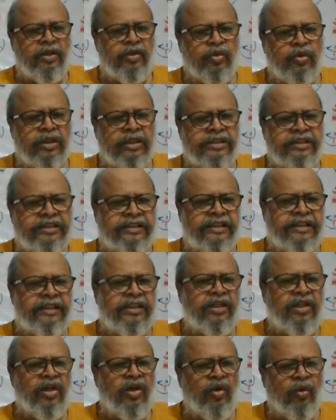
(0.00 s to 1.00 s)
You can
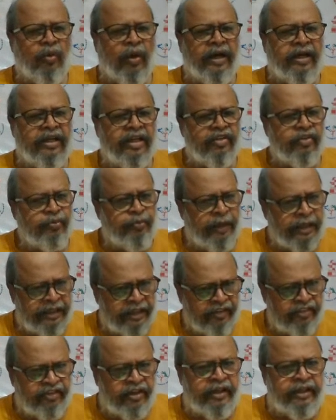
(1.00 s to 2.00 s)
see white has
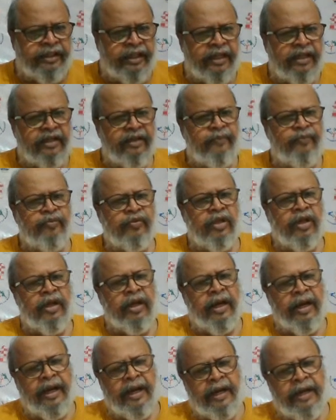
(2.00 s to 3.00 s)
better center
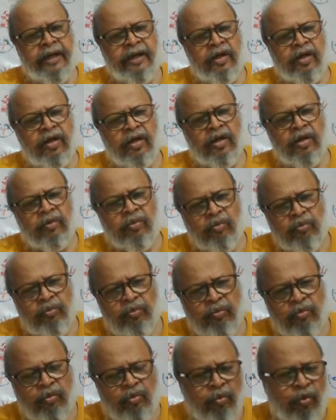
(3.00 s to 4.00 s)
and
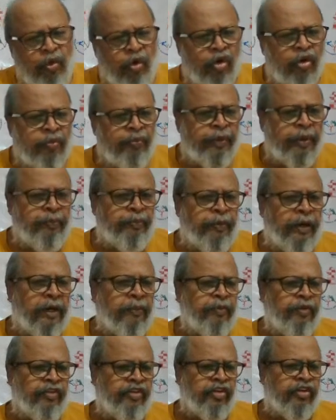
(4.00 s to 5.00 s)
more
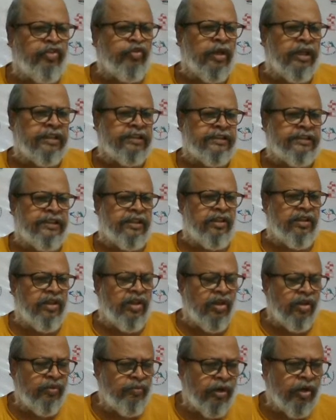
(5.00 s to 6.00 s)
prepared pieces to
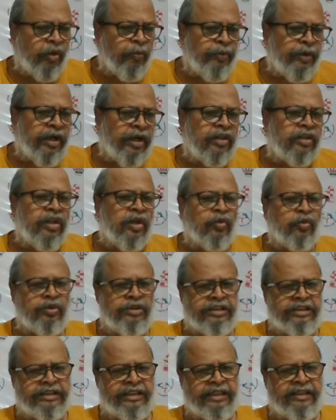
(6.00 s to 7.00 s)
for operate on the
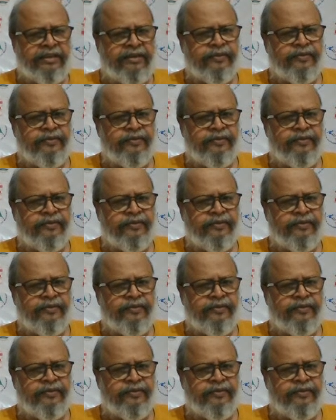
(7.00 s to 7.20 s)
queen side.